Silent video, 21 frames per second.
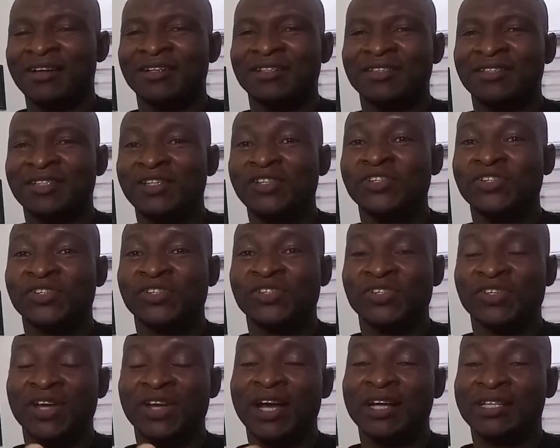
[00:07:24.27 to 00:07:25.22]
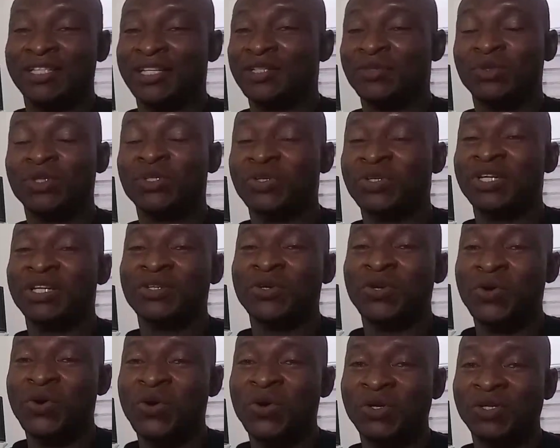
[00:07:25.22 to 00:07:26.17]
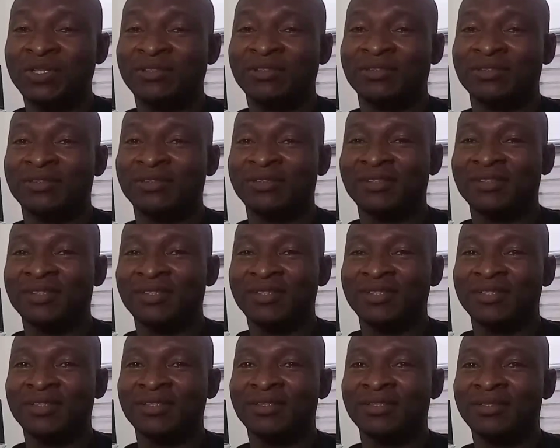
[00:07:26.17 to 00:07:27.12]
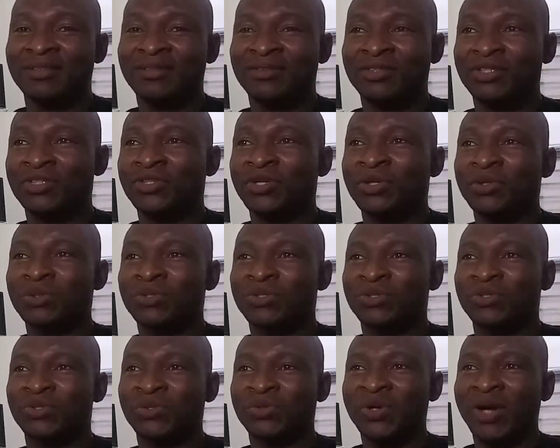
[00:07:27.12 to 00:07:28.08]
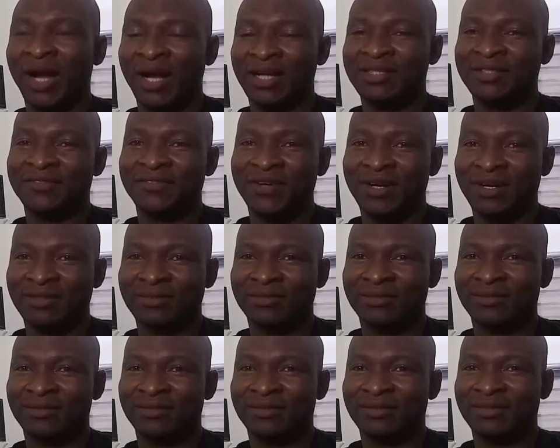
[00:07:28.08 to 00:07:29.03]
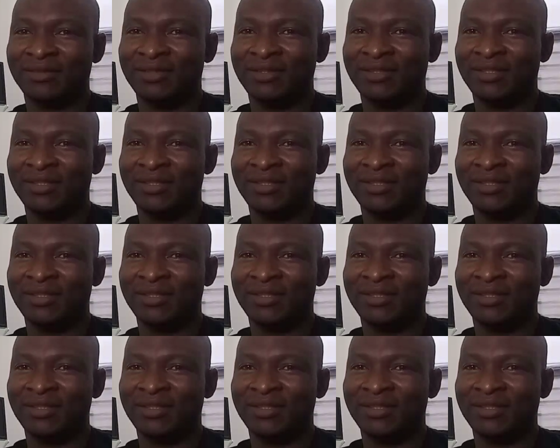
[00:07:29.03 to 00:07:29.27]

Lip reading: This attenuation that occurs results to artifacts.